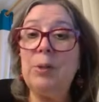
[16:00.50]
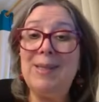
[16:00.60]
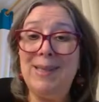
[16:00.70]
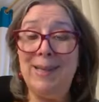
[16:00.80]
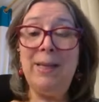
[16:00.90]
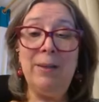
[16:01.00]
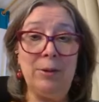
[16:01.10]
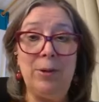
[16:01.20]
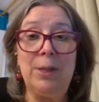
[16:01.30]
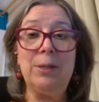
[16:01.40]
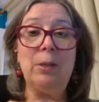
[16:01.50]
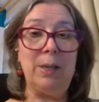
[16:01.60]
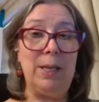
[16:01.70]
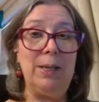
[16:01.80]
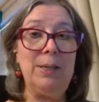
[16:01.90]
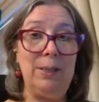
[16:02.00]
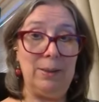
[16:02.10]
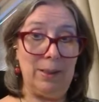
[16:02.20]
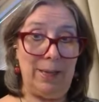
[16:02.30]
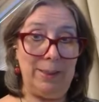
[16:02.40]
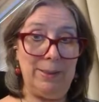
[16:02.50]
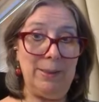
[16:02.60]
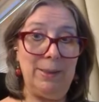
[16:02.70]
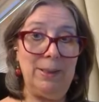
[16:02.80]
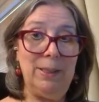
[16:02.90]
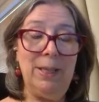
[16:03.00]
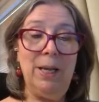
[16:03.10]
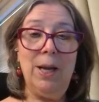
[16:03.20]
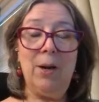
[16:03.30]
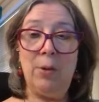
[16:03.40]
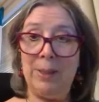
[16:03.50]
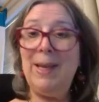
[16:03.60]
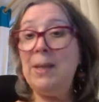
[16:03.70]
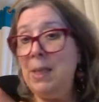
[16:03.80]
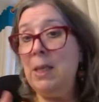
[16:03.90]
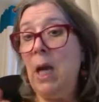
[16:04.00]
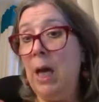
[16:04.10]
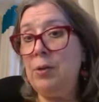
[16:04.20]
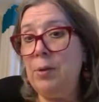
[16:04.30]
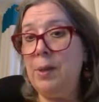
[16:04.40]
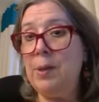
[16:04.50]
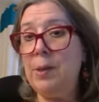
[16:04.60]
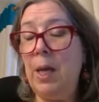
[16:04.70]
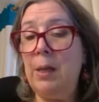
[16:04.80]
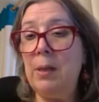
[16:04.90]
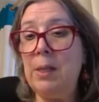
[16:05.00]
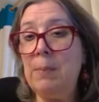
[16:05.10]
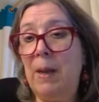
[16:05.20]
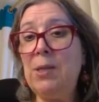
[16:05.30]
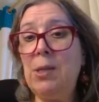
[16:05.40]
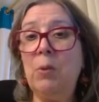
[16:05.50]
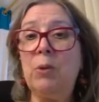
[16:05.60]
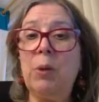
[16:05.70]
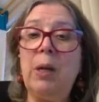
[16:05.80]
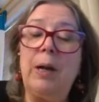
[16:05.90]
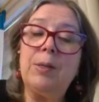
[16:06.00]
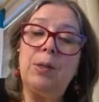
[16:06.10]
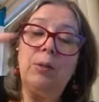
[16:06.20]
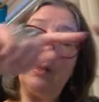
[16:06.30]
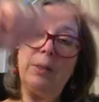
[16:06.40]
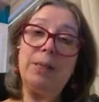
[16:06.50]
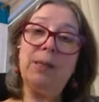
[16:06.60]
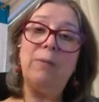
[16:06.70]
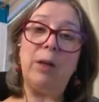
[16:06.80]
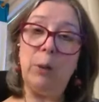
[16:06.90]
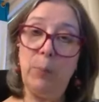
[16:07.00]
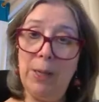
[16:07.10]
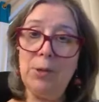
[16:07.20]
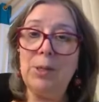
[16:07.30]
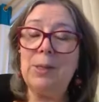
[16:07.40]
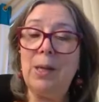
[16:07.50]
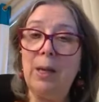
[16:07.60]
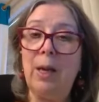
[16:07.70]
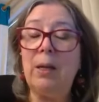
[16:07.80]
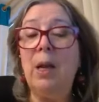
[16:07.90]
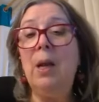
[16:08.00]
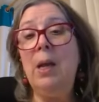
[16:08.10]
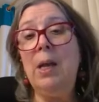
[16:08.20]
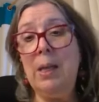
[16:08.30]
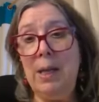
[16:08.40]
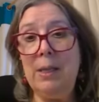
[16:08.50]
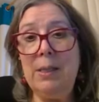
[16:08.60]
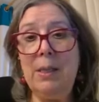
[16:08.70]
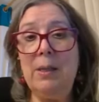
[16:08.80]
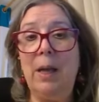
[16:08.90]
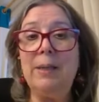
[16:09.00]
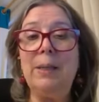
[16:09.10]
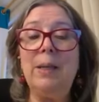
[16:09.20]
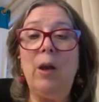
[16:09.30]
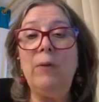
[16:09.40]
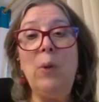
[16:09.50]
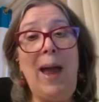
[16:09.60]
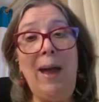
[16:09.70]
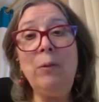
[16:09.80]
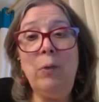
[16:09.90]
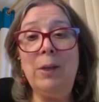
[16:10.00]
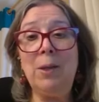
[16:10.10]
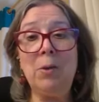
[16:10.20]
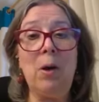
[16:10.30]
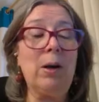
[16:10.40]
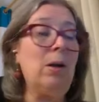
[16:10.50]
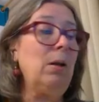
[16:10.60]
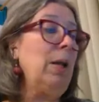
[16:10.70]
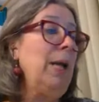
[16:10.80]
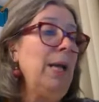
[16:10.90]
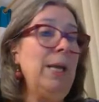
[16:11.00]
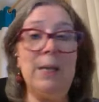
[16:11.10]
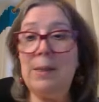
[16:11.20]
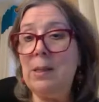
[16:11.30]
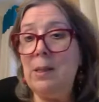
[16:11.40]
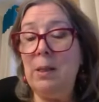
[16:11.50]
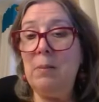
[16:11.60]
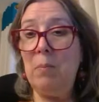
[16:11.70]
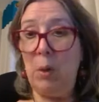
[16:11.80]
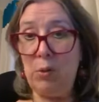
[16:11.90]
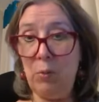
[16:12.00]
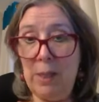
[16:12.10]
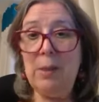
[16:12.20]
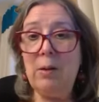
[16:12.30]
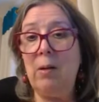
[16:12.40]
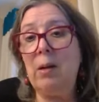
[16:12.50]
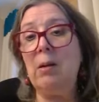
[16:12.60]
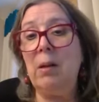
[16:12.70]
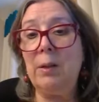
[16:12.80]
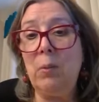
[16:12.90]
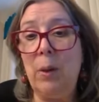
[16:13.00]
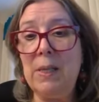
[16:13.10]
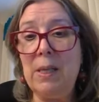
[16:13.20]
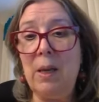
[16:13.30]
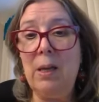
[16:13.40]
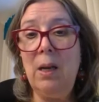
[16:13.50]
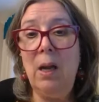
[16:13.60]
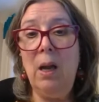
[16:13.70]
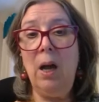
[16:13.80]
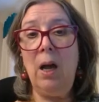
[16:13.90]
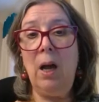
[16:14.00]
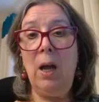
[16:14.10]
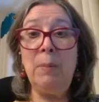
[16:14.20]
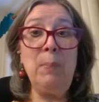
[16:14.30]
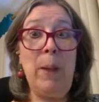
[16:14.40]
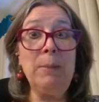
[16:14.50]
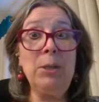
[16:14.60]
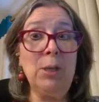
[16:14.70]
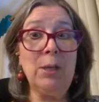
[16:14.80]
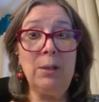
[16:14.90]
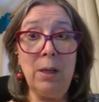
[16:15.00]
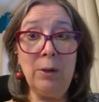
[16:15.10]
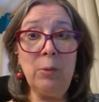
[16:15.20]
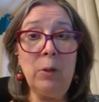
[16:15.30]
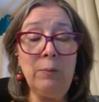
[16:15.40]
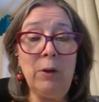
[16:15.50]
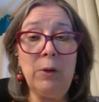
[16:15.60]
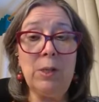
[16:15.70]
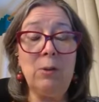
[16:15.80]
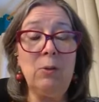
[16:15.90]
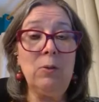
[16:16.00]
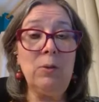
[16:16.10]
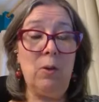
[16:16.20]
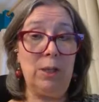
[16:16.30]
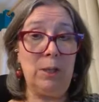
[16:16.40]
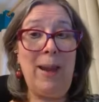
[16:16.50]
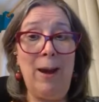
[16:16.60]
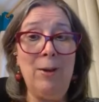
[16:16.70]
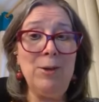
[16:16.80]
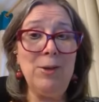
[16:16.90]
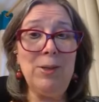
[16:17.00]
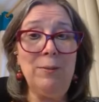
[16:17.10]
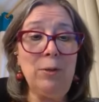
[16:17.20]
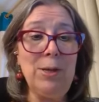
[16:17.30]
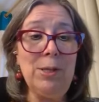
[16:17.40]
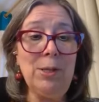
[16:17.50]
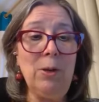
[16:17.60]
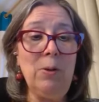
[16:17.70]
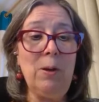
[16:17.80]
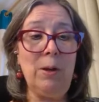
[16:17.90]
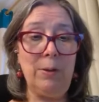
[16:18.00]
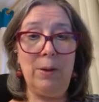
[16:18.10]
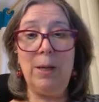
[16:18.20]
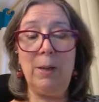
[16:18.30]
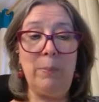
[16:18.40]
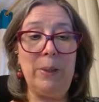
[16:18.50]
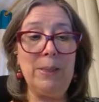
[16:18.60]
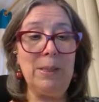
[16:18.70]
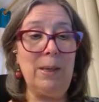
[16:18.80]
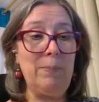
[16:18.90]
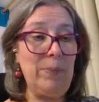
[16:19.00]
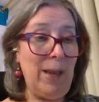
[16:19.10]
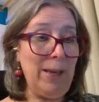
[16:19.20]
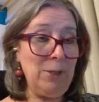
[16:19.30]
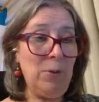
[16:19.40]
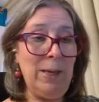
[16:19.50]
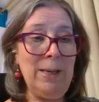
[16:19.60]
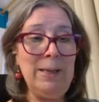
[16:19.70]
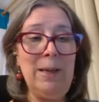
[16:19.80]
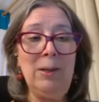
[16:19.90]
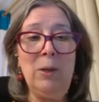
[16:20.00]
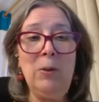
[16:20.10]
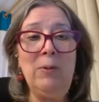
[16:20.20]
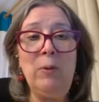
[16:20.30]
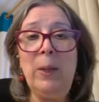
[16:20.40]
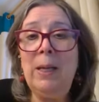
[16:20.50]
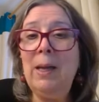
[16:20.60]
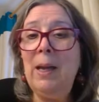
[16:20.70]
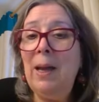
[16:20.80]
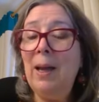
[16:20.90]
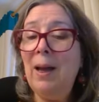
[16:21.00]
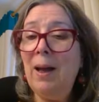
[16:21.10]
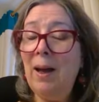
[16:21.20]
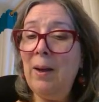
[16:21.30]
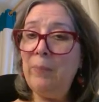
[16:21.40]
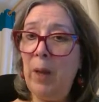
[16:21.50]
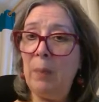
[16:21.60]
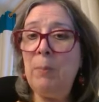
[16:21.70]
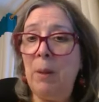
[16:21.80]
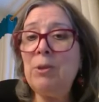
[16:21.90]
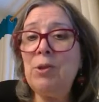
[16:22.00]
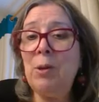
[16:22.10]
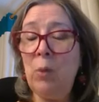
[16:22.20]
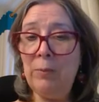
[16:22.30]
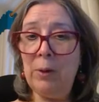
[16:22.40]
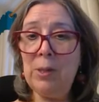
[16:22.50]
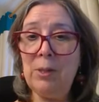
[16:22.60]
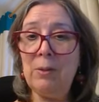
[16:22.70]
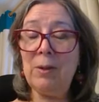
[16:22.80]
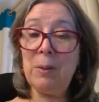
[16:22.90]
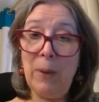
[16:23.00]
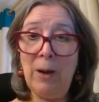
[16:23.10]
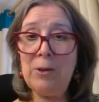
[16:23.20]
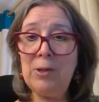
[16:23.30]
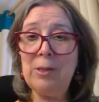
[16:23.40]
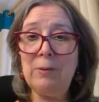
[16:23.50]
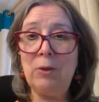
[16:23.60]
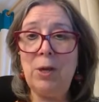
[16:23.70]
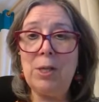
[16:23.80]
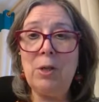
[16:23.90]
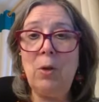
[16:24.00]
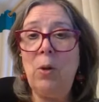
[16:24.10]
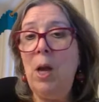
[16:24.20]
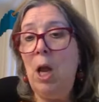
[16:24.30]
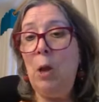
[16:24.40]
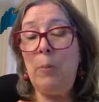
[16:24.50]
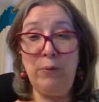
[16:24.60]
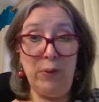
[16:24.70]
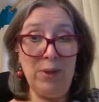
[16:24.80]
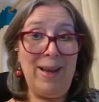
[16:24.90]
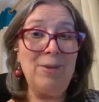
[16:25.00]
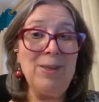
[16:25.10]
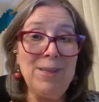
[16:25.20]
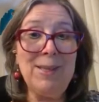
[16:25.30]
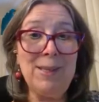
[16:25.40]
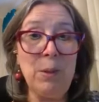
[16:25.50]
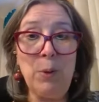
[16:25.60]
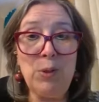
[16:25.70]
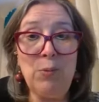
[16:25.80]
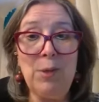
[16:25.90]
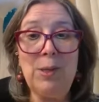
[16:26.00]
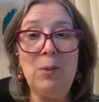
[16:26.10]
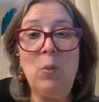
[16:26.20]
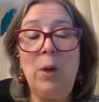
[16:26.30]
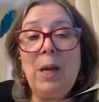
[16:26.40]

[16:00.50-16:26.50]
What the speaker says: the city of Trento in 1890. Or in the 1800s, and especially with regards to the list of occupations I had in 1890. Now, if you haven't read that article, it's the most recent article on the website. I'll be publishing another one very soon on the parishes of Trento. Hi, Joanne. Hello, everybody. I'll be publishing one very soon on the parishes of Trento, but for now, this is the most recent one.